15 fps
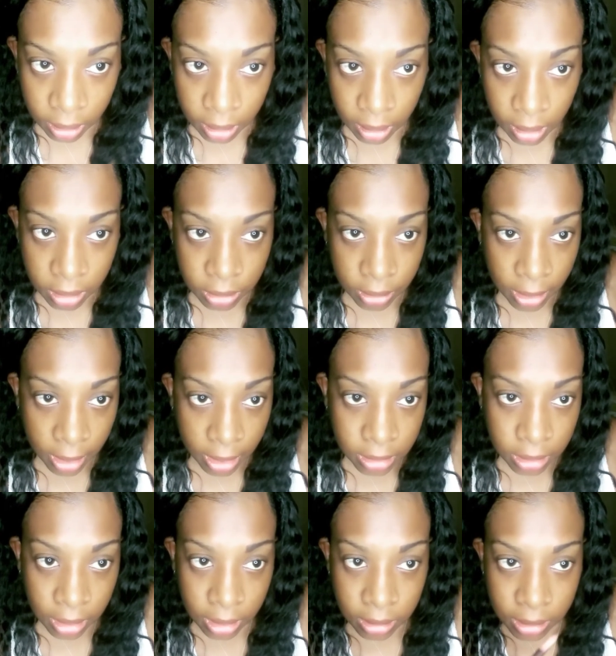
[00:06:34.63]
As you guys
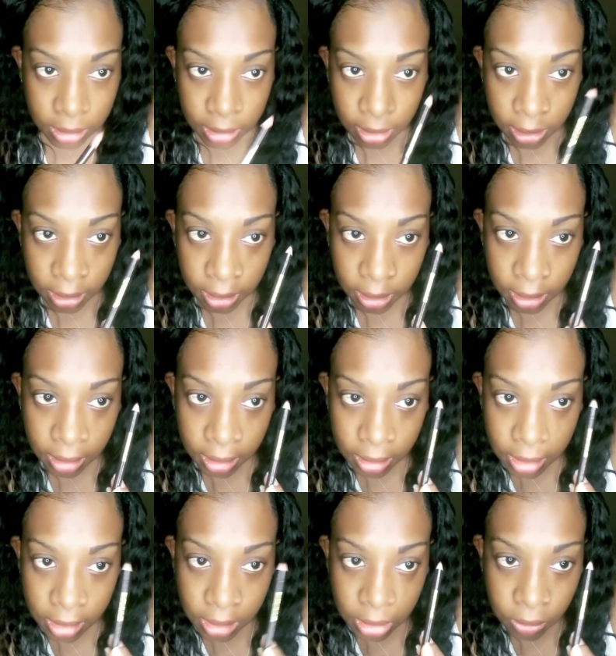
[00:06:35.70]
can see,
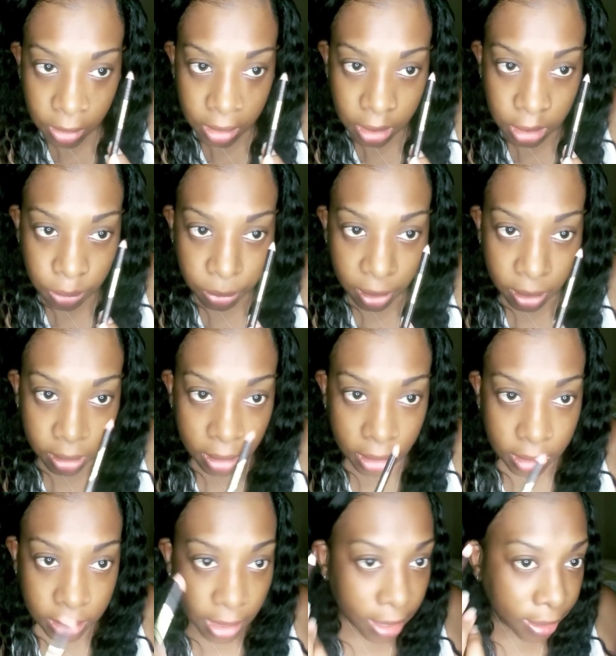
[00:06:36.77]
this is what this brow looks
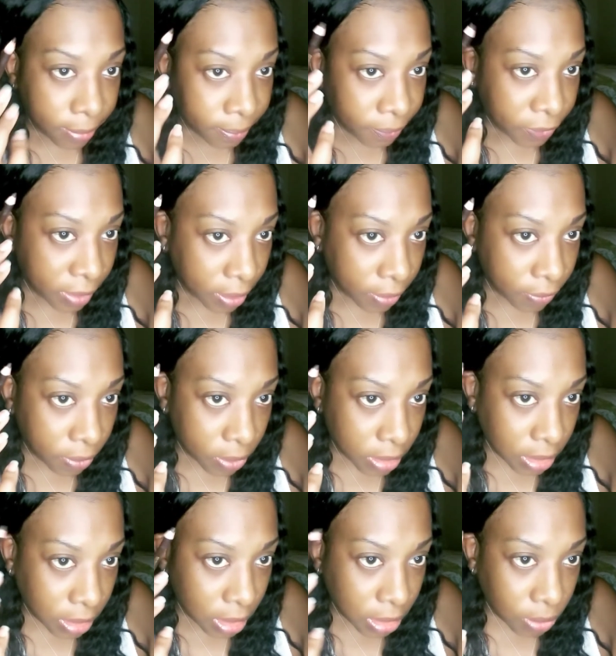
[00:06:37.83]
like. Of course,
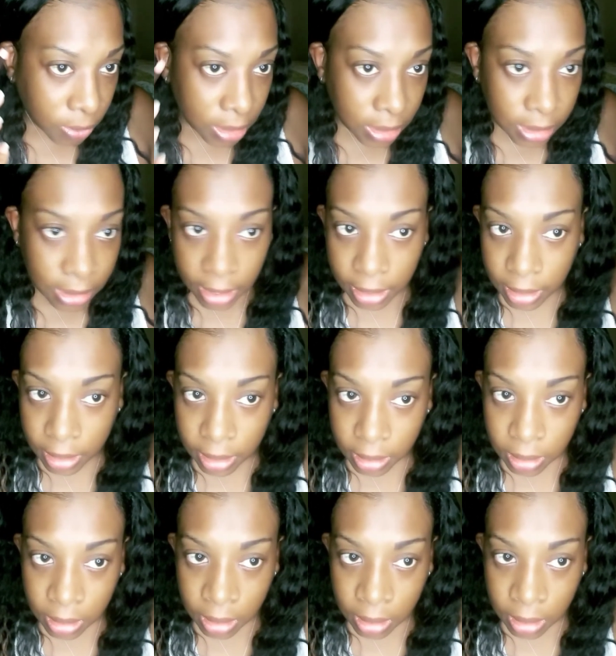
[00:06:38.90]
this one is not done.